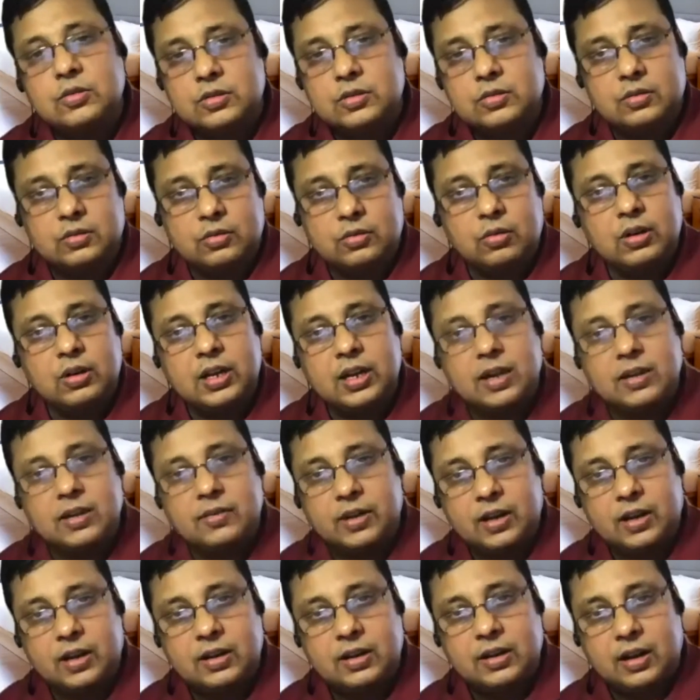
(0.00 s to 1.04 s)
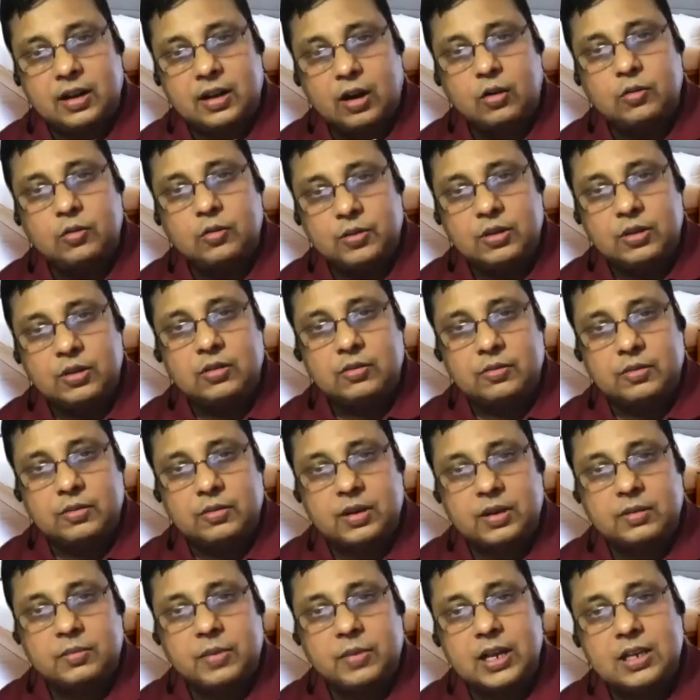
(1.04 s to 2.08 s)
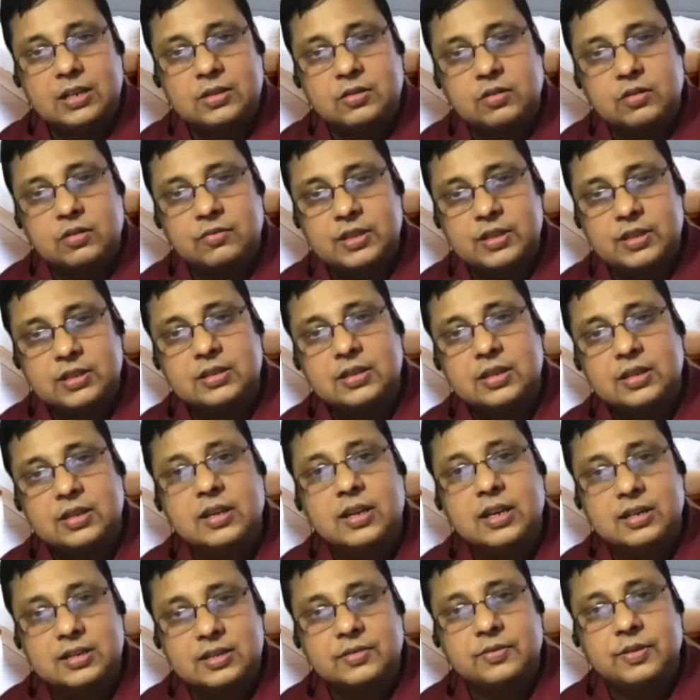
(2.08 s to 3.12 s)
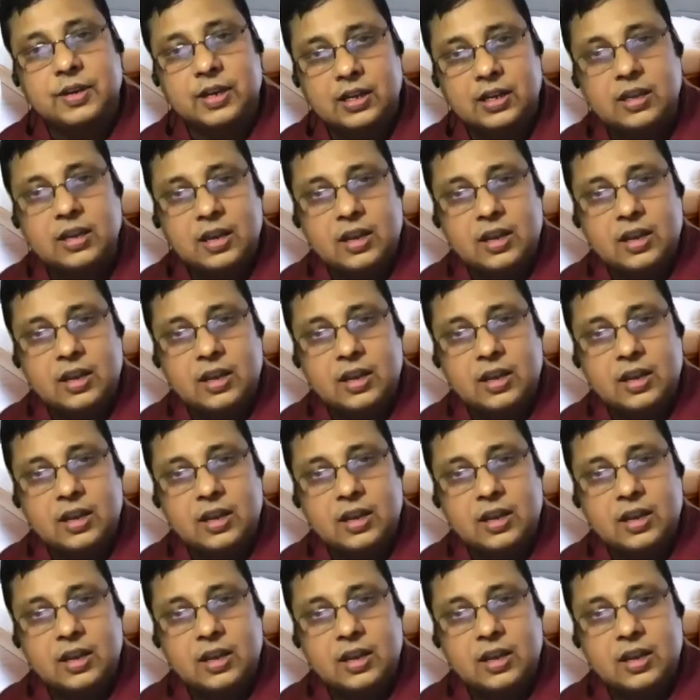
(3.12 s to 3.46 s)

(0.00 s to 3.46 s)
So don't have a milestone which is 3 years away.